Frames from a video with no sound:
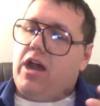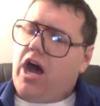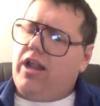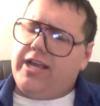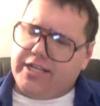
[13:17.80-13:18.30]

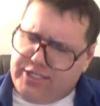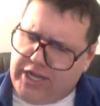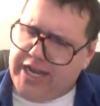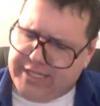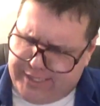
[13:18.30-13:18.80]
all I can
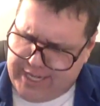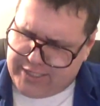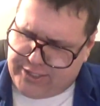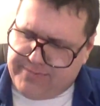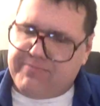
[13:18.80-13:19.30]
say is
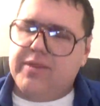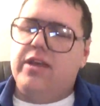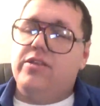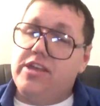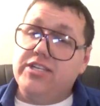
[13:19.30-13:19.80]
this.
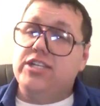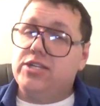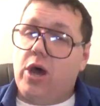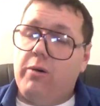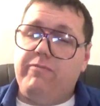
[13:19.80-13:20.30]
This
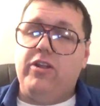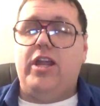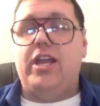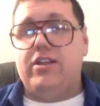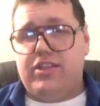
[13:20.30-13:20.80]
is
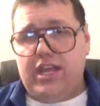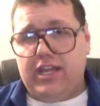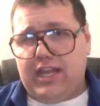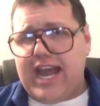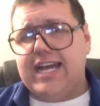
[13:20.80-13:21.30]
hopefully the
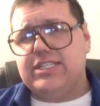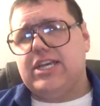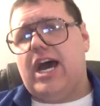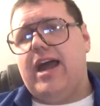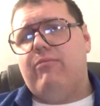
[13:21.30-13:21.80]
last
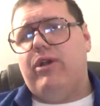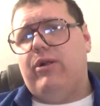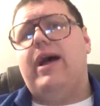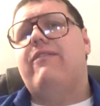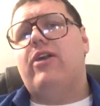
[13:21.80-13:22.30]
time
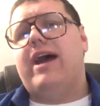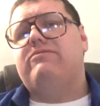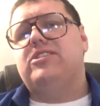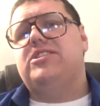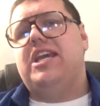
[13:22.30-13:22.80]
we'll ever
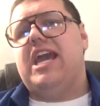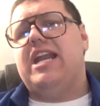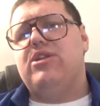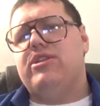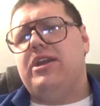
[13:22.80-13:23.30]
have to see
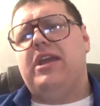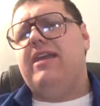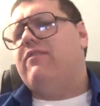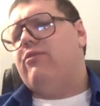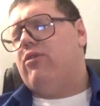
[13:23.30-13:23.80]
anything
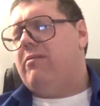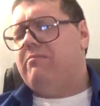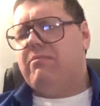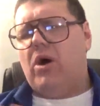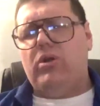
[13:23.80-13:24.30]
even
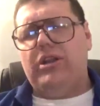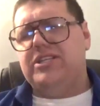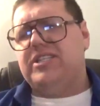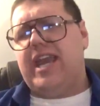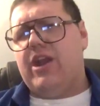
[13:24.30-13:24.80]
remotely
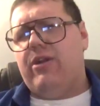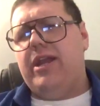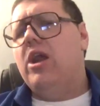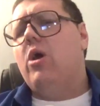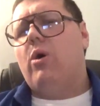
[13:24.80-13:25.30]

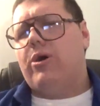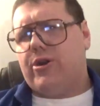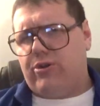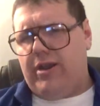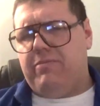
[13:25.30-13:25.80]
scary or
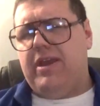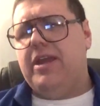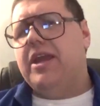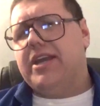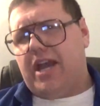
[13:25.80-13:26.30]

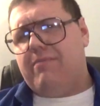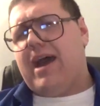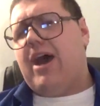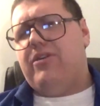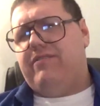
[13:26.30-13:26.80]
creepy come
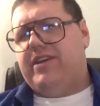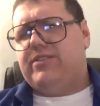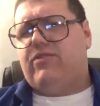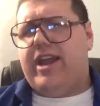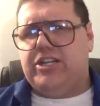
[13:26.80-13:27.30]
out of
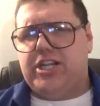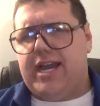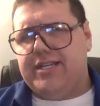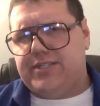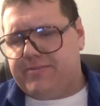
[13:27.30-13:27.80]
this
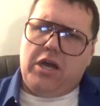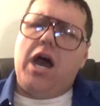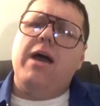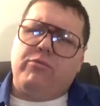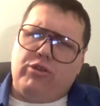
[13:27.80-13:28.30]
franchise.
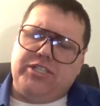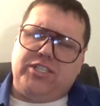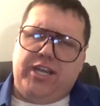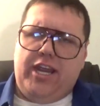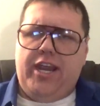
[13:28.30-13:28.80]
I'm Chris
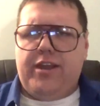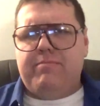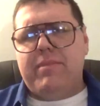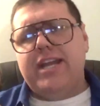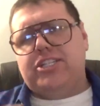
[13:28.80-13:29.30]
T.
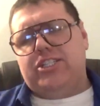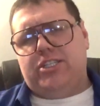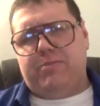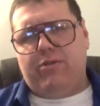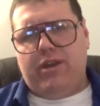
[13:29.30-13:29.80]
Ian, may
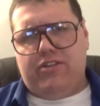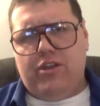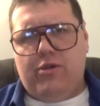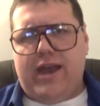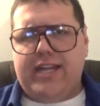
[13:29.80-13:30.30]
Jesus be with
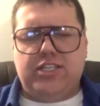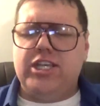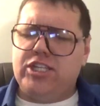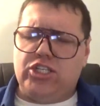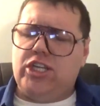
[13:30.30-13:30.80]
you, and
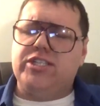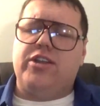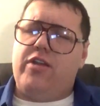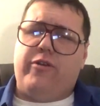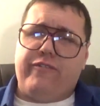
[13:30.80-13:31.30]
this is just
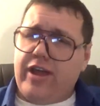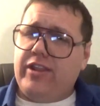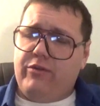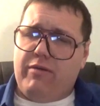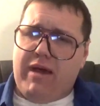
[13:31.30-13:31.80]
another
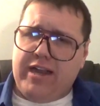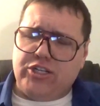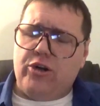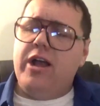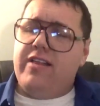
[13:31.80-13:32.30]
friendly
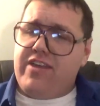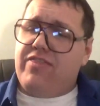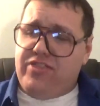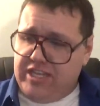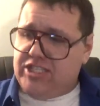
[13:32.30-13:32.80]
reminder
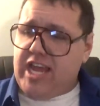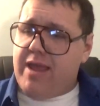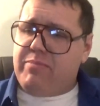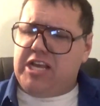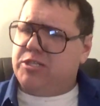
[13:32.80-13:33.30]
that this
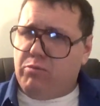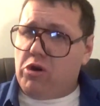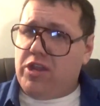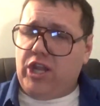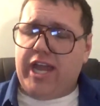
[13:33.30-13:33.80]
tape is
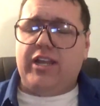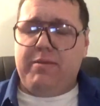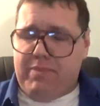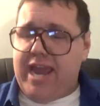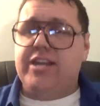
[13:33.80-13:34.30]
more than likely
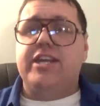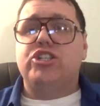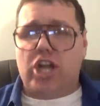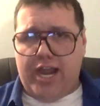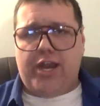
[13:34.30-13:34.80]
banned in
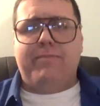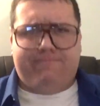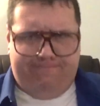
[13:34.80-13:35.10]
China.